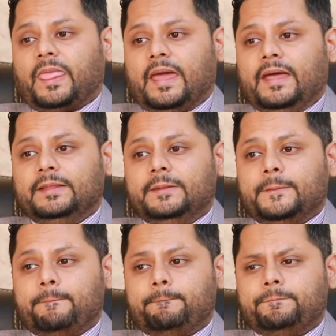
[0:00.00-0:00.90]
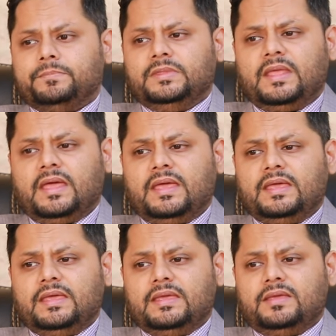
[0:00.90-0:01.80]
And
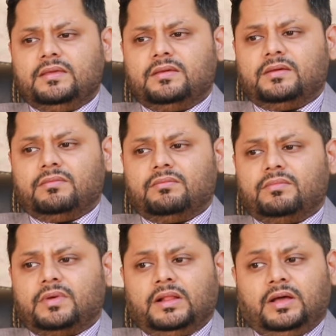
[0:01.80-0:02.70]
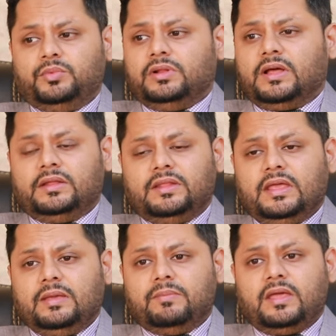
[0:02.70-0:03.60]
they, alhamdulillah,
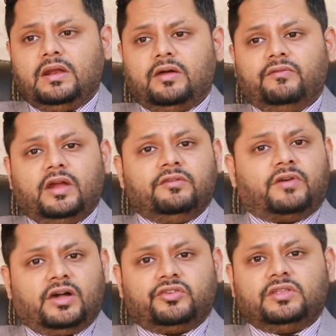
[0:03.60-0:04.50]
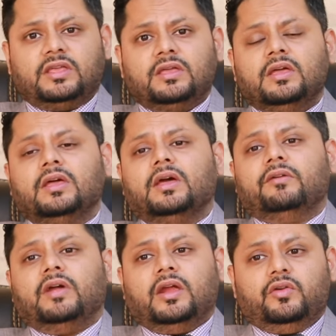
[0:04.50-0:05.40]
they made it a very functioning,
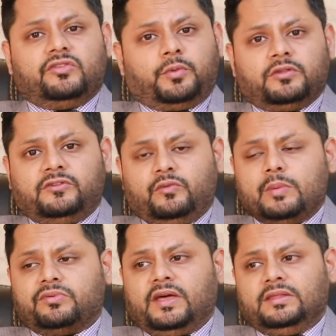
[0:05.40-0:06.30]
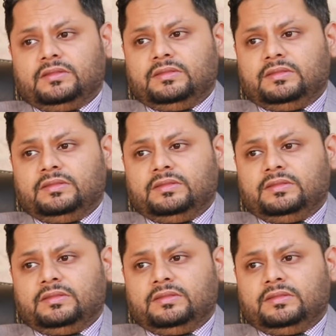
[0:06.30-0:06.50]
very responsive website.